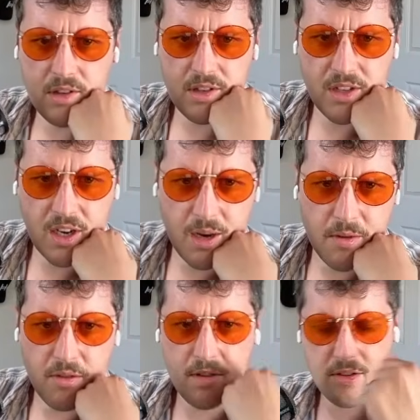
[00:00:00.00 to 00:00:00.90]
Is that coming
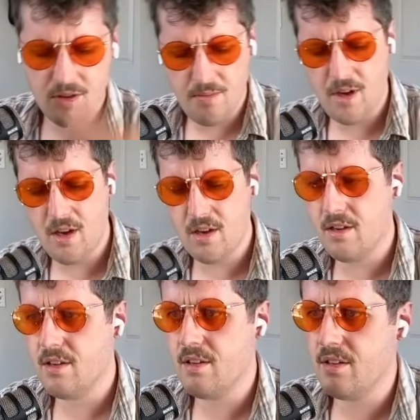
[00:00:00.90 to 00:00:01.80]
through on the stream? Yeah.
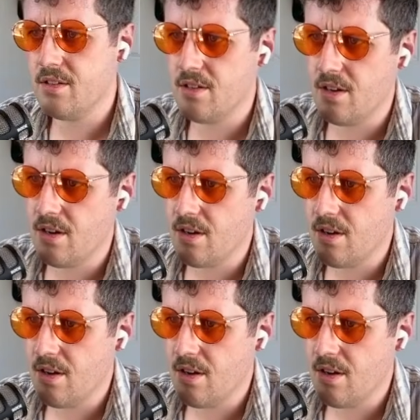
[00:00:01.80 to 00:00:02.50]
Let's see here.